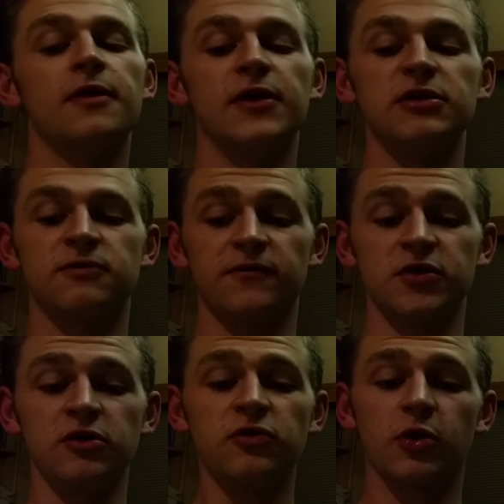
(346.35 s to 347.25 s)
These
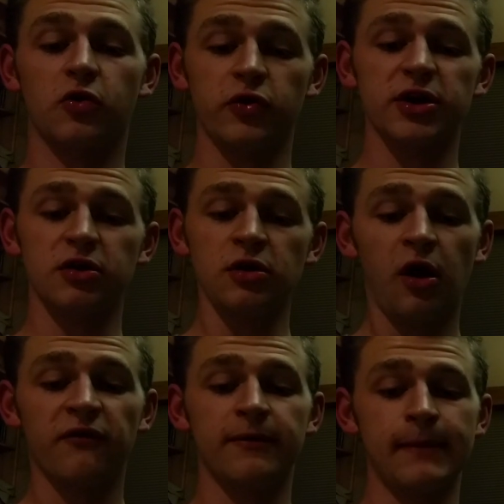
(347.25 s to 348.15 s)
reviews were critical
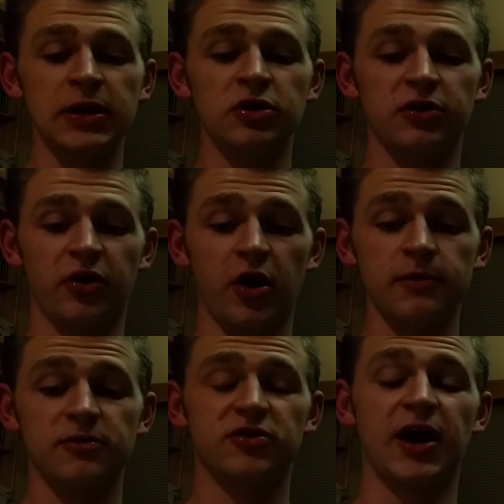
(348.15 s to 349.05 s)
of the menu
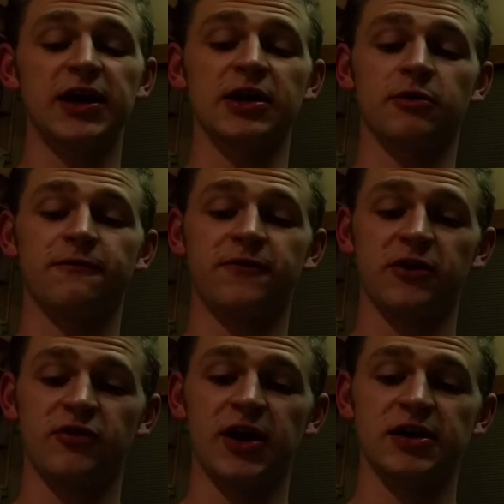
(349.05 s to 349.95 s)
design, stating it was
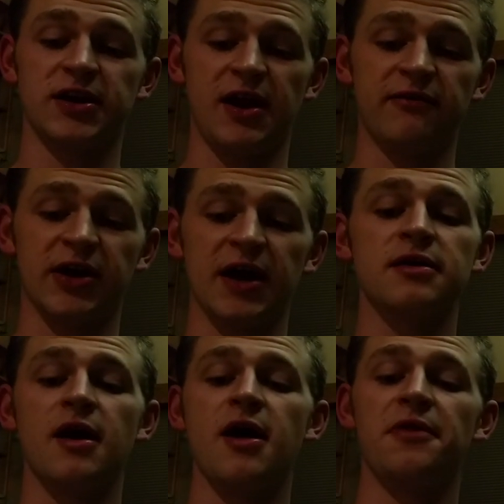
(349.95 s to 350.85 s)
frustrating to navigate,
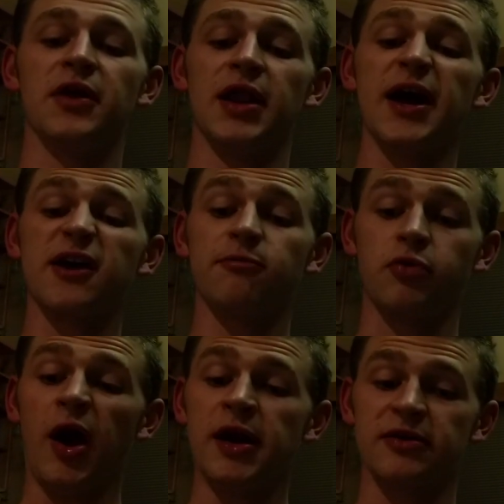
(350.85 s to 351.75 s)
the lack of
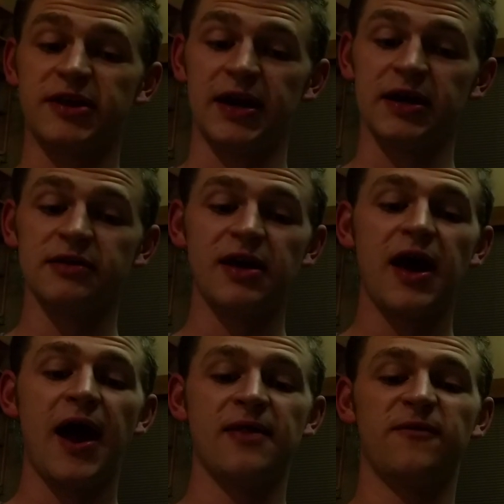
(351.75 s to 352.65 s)
brightness settings,
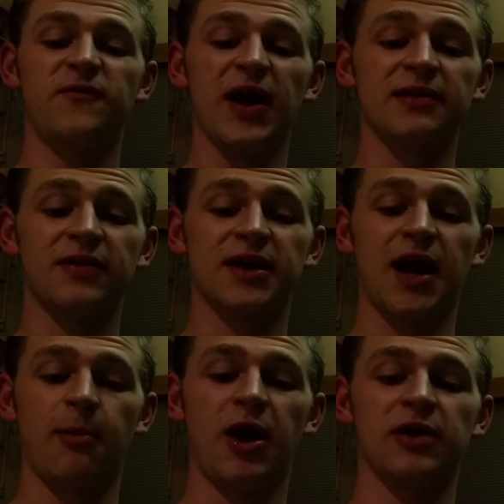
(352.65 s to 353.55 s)
and the fact that the
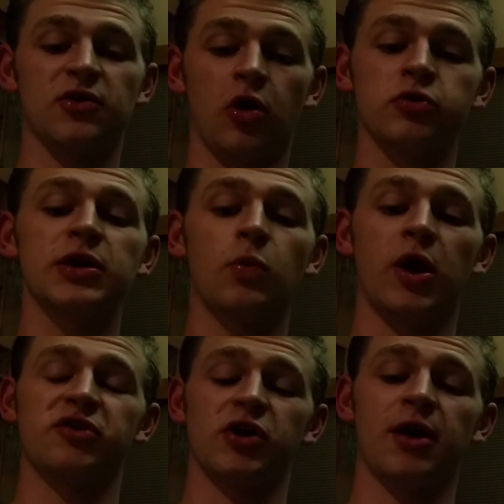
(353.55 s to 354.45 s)
camera has only
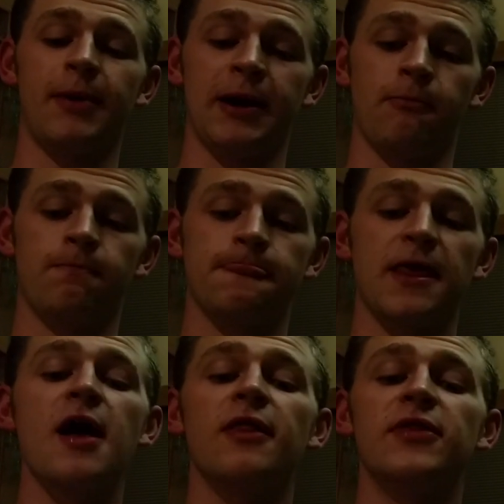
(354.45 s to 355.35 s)
one trigger button.
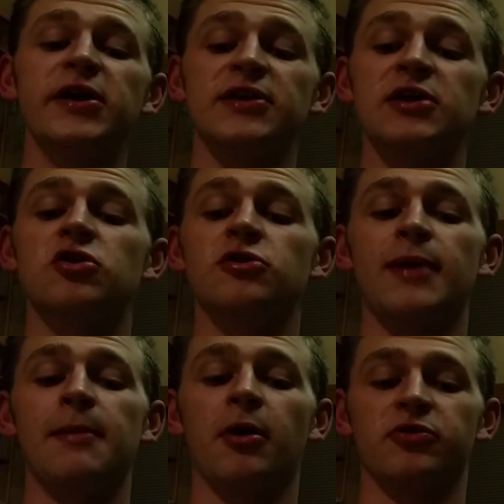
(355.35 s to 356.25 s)
These issues
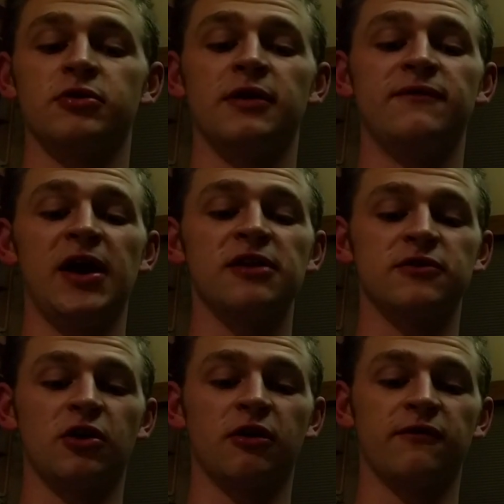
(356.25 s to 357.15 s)
may bother an advanced
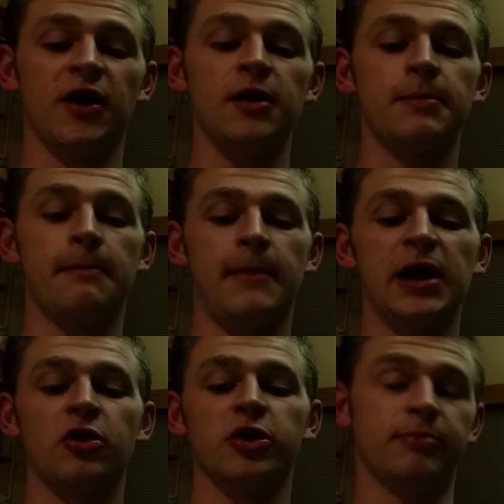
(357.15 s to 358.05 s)
photographer, but
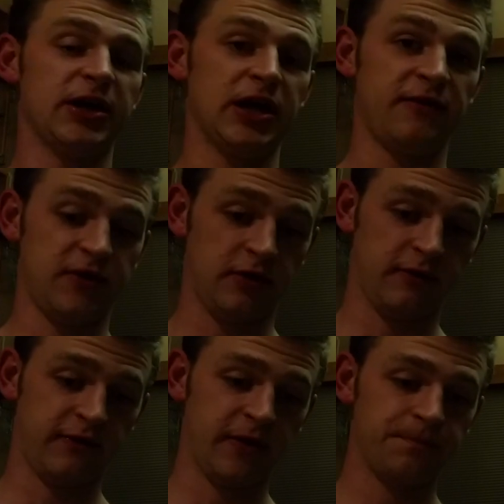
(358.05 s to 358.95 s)
may not a beginner
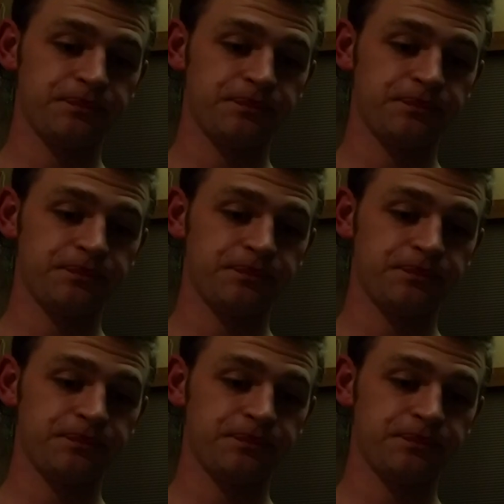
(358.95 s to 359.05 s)
photographer.